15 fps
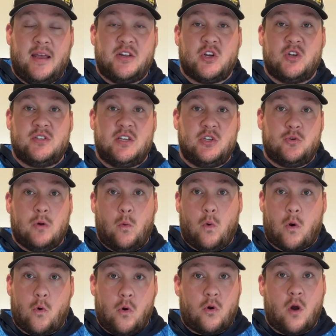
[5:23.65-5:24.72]
It turns it into a
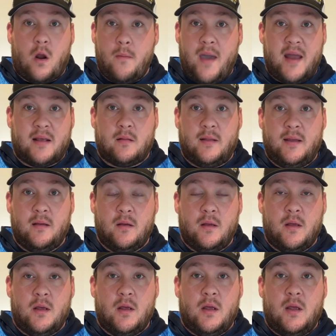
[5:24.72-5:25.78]
work order automatically,
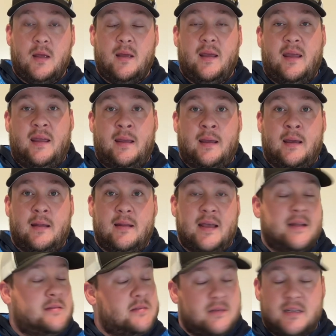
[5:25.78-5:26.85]
and
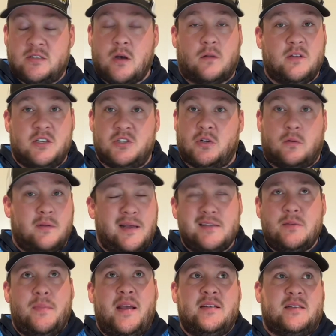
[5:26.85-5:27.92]
it's all digital.
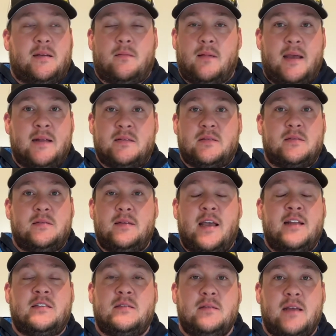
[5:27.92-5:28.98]
It's amazing.
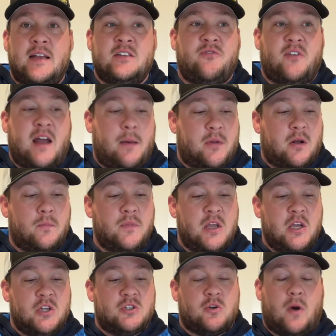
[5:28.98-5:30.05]
It's phenomenal.
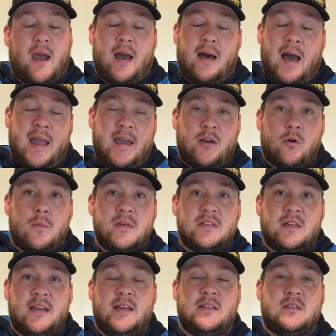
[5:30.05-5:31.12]
So I enter them as
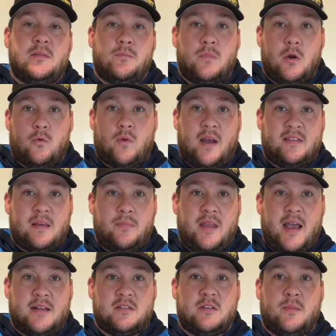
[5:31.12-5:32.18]
leads, write them the
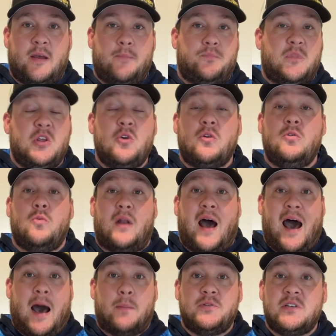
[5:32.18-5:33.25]
estimate. You can do an
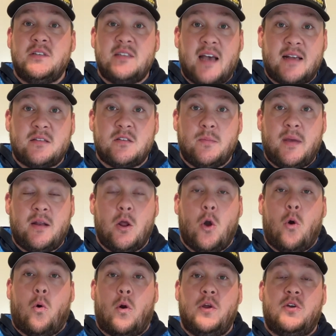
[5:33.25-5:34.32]
options estimate
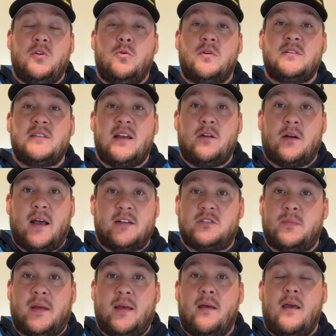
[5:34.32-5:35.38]
or you can do a standard
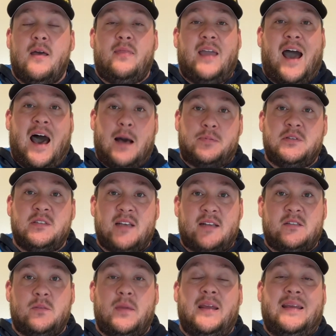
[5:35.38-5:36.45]
estimate. The options
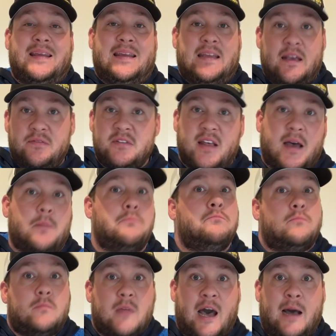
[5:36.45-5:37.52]
estimate gives them
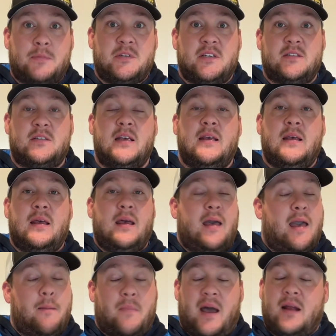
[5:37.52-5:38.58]
options,
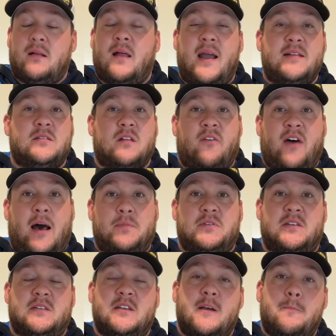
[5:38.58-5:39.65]
and my clients love
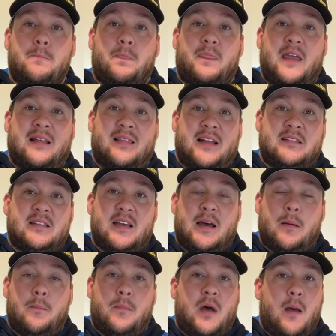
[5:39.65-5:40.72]
options. It lets
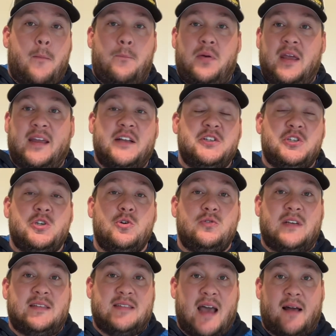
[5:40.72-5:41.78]
them pick and
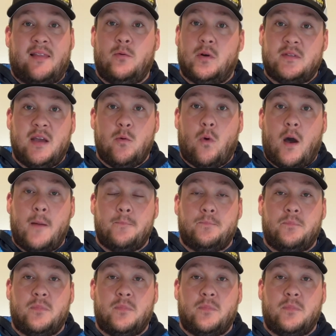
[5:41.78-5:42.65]
choose exactly what they want.